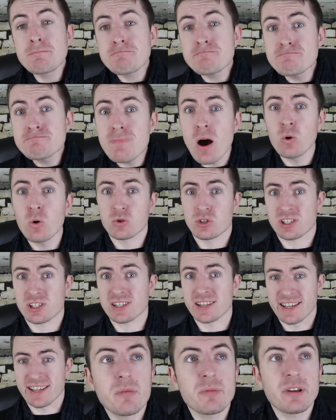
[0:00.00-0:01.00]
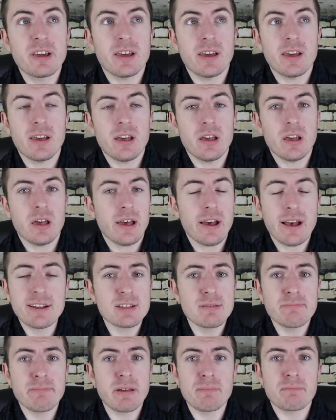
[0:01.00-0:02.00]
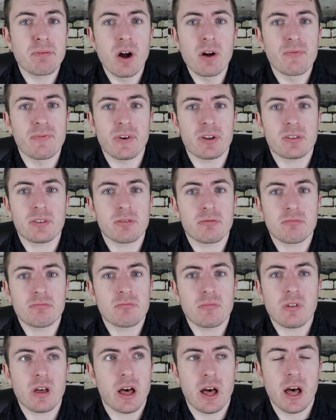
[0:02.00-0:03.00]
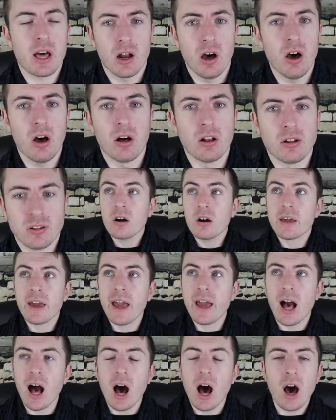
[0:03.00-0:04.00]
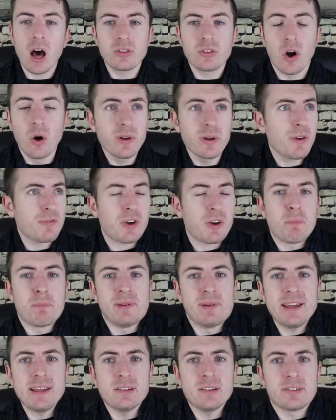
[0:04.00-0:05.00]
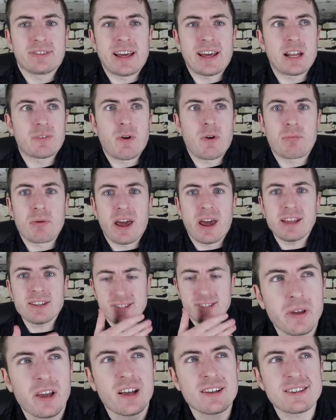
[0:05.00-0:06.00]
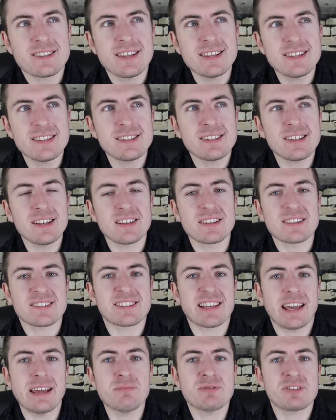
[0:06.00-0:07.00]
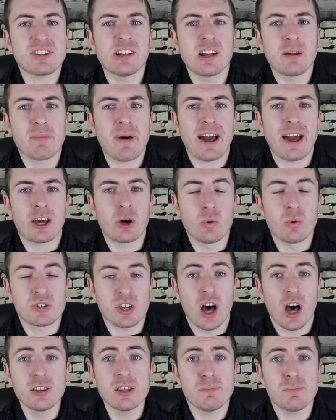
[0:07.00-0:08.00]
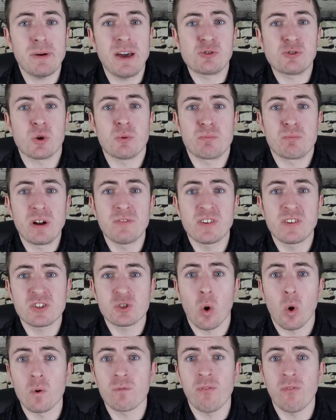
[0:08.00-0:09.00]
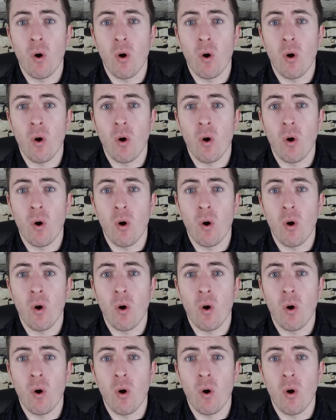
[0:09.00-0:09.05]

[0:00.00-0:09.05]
mostly. I mean, he hasn't been perfect. At all. Okay, I don't have complete Nutella for brains, because this is still the same centre-back who was on the pitch when Brentford scored